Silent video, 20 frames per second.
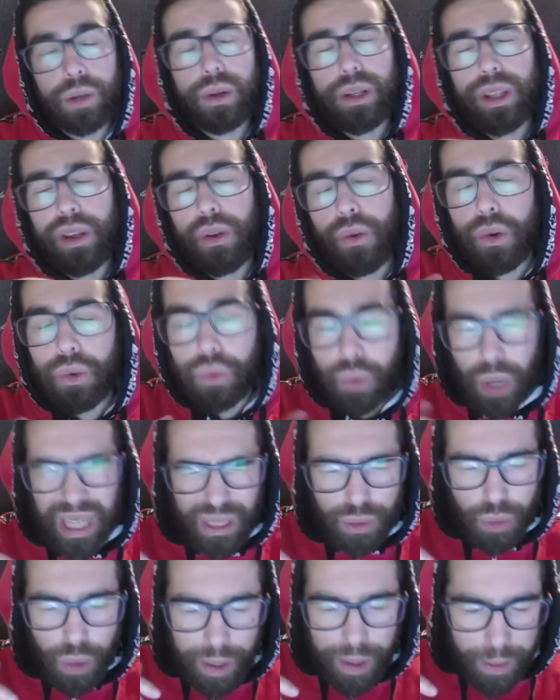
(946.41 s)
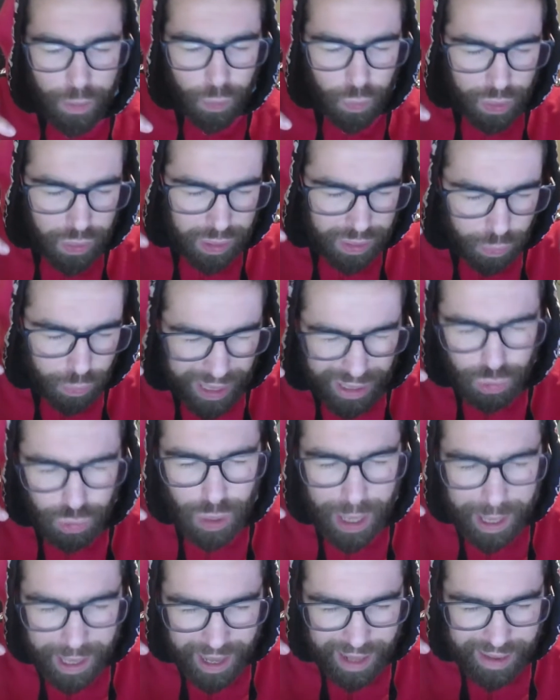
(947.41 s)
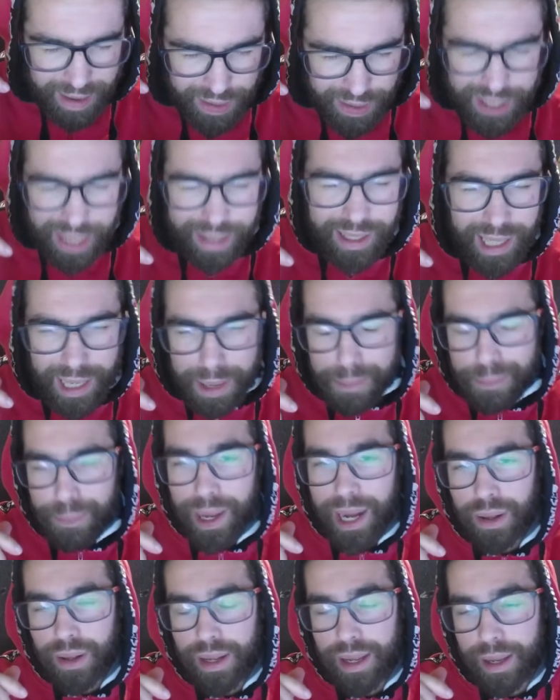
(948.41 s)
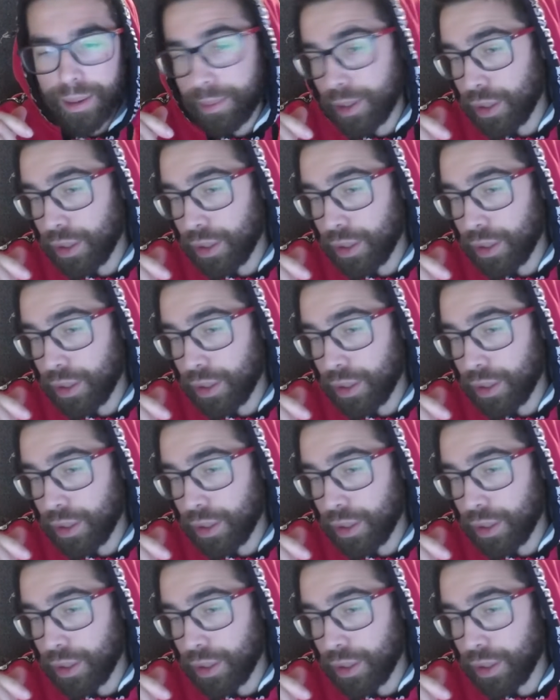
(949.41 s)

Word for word: When you when you are when you energetically about uh,